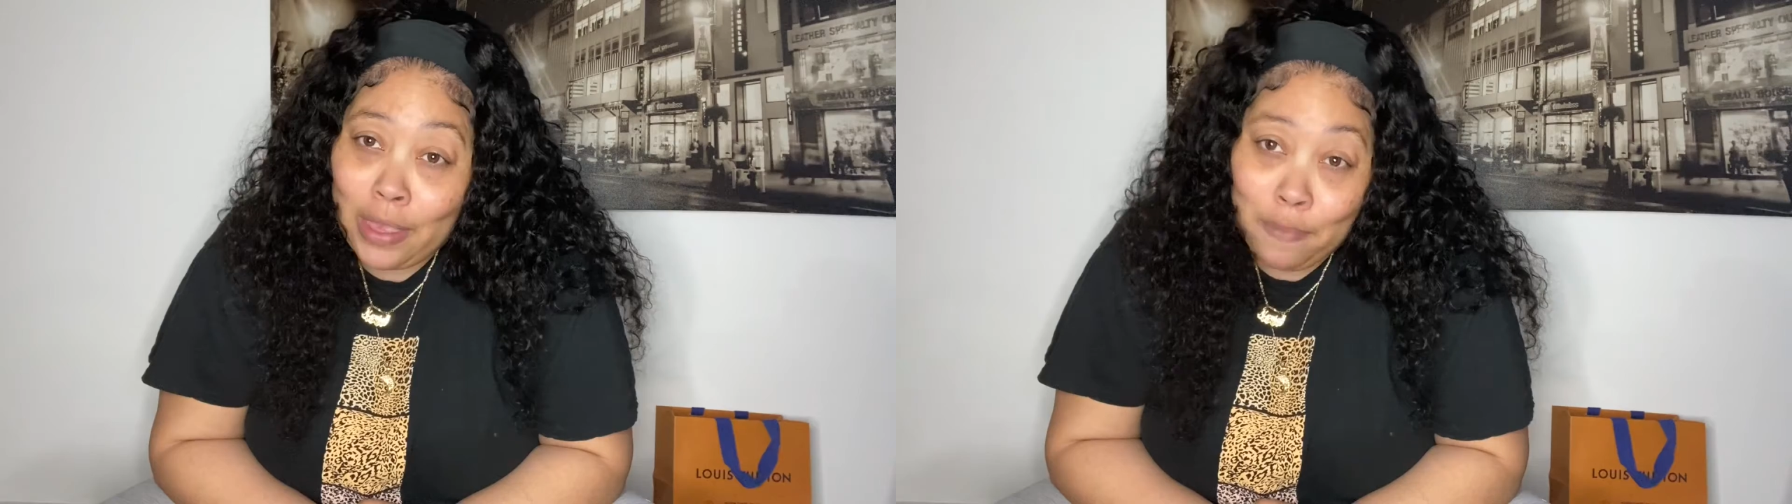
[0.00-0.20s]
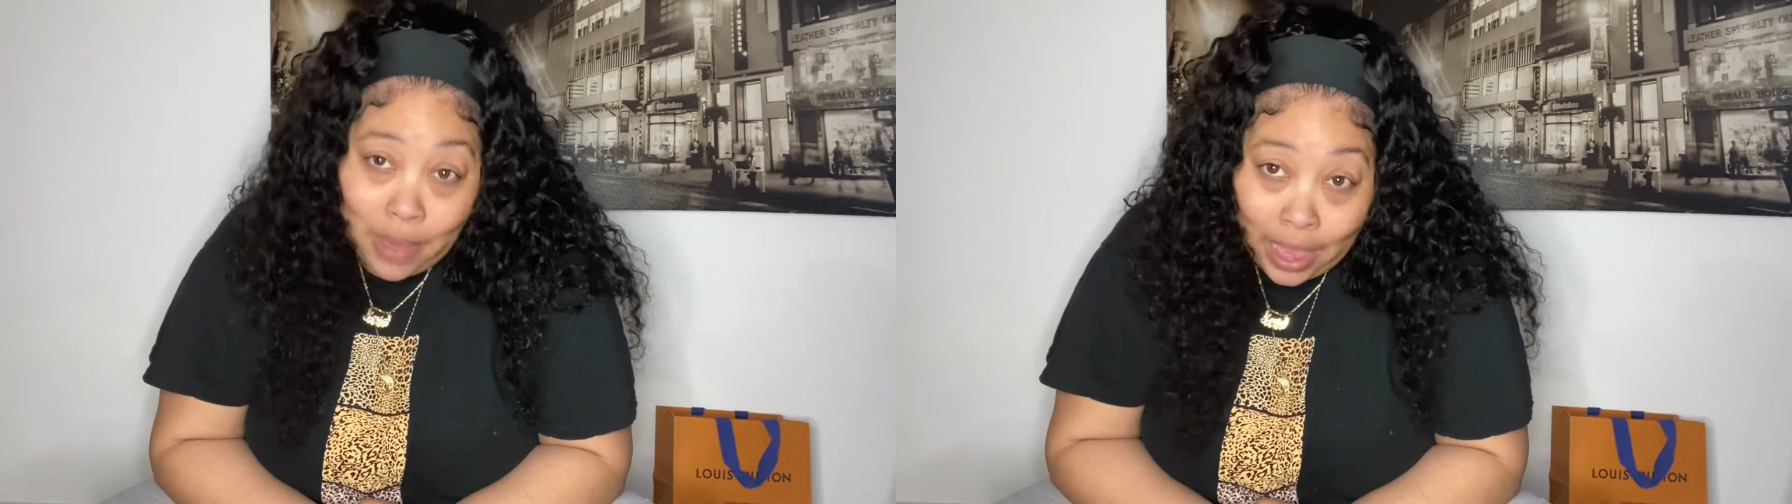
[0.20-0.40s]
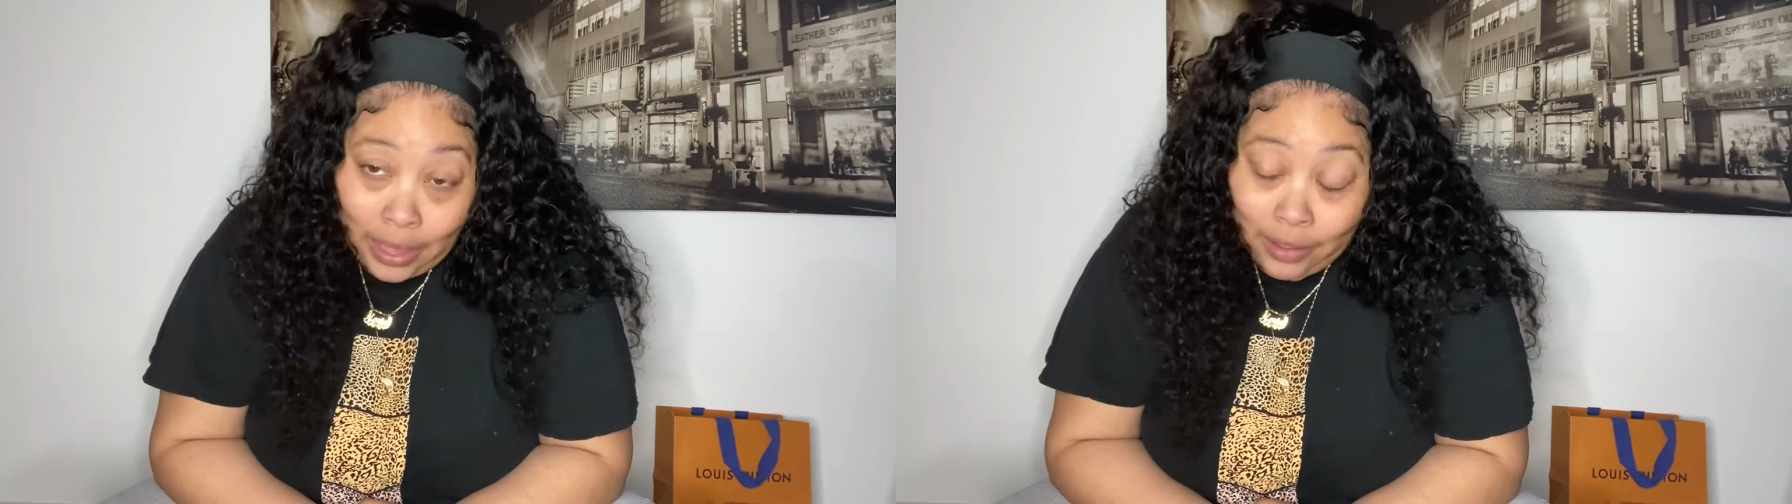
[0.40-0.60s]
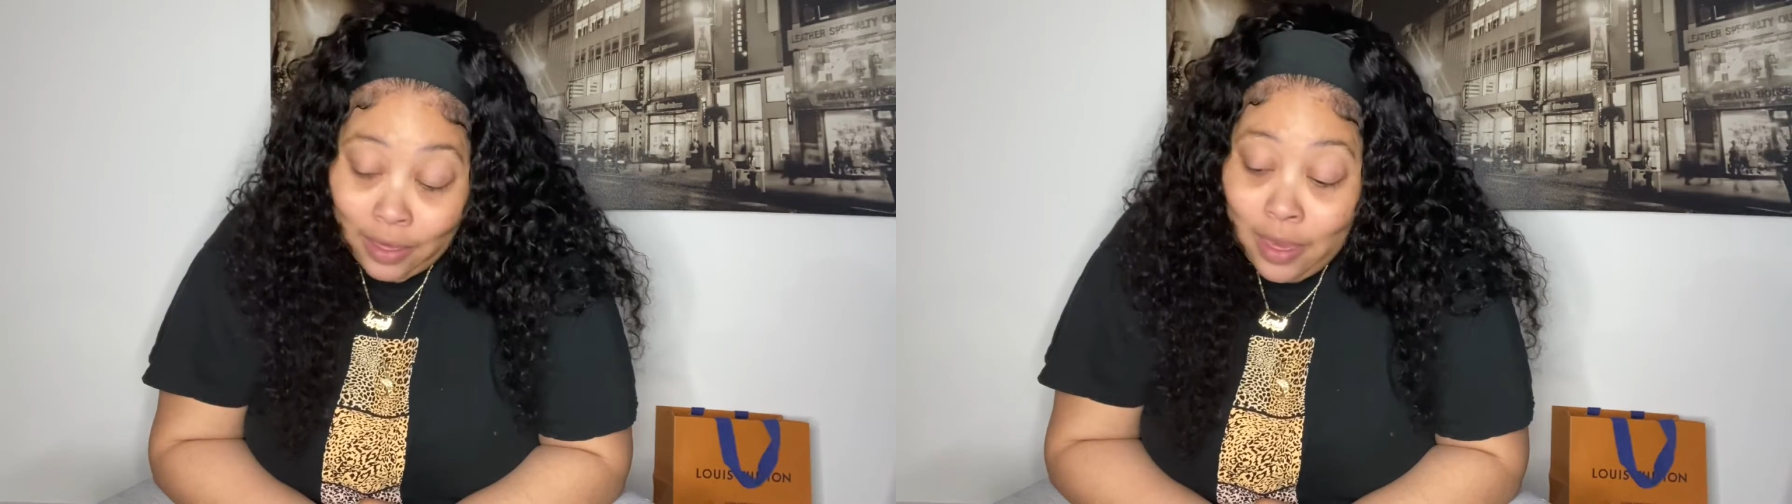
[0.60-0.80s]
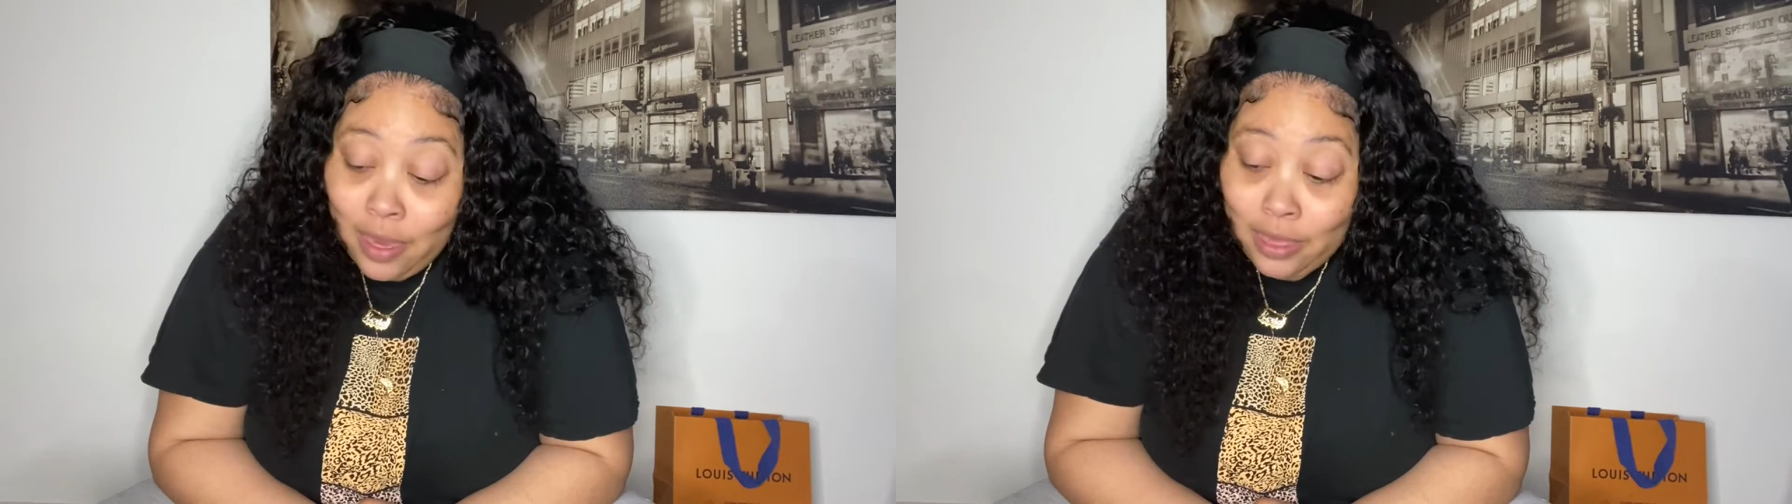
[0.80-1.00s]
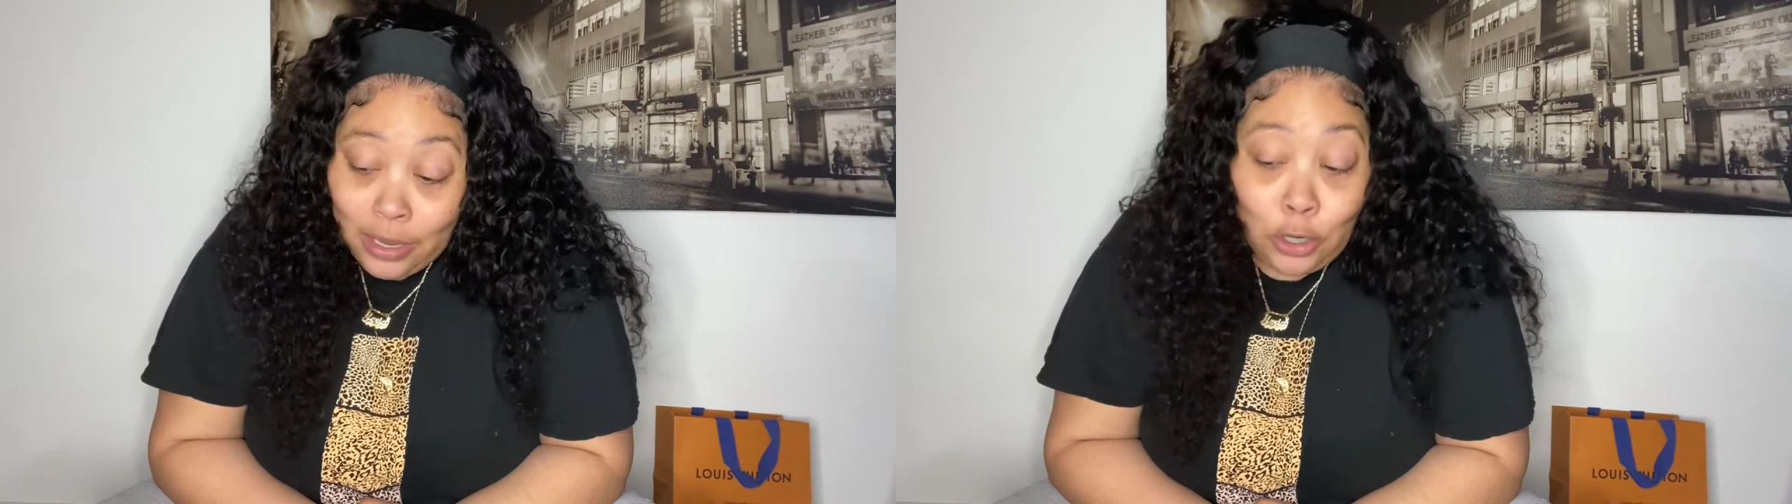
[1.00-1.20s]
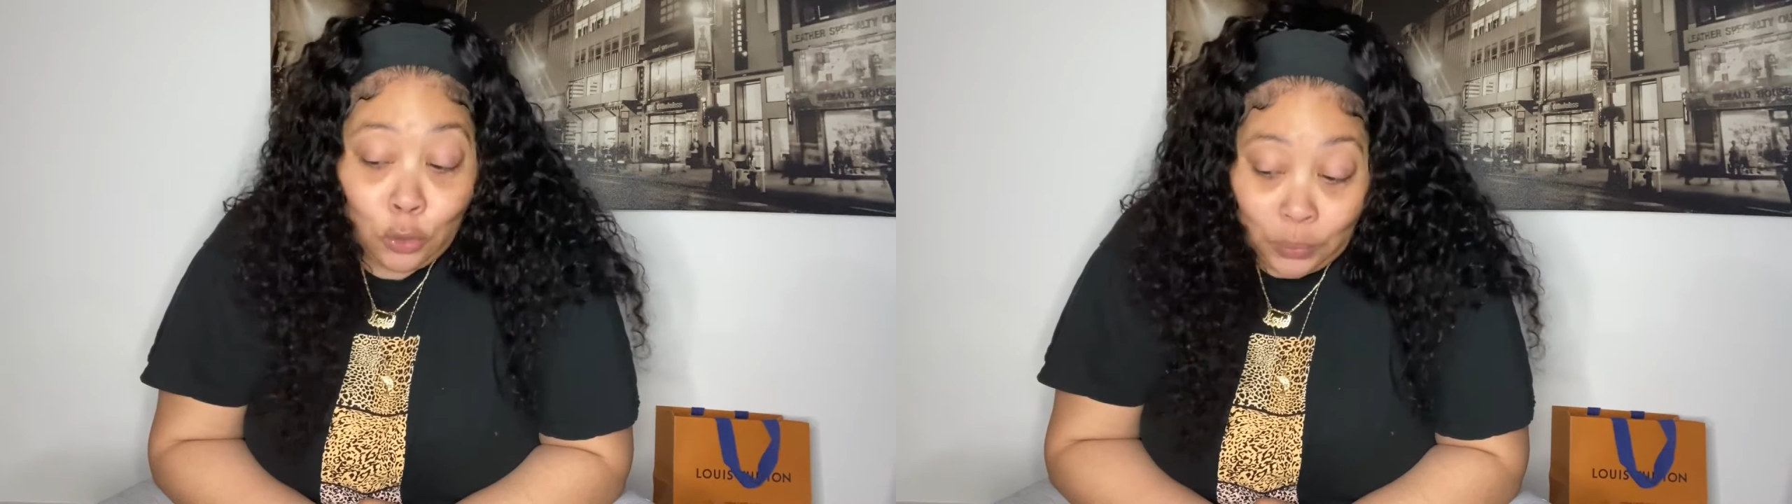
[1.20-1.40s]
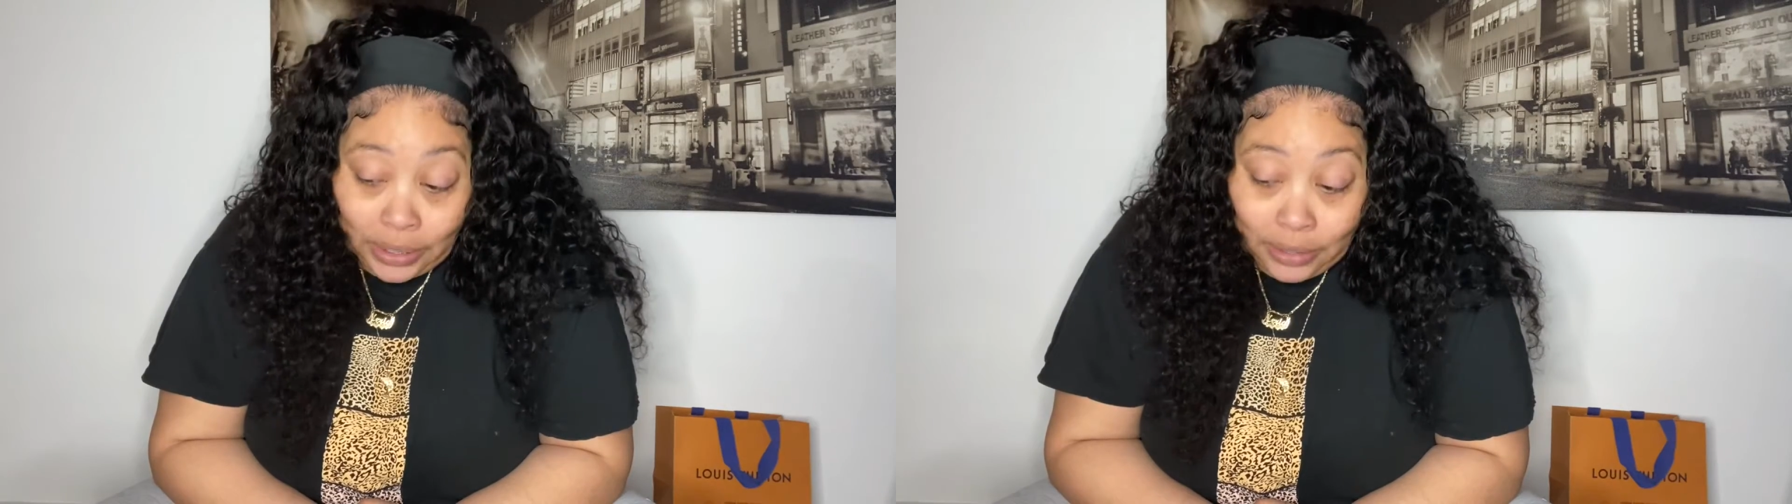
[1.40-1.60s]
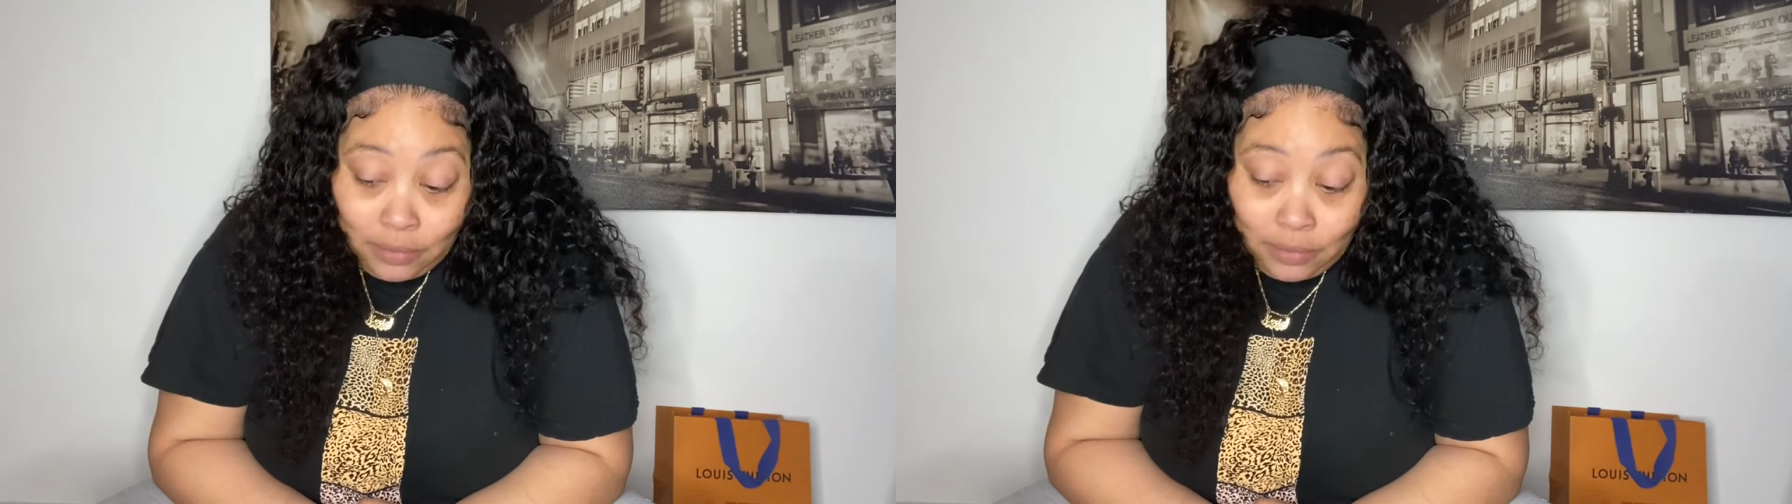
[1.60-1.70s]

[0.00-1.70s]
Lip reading: a bag than a ring.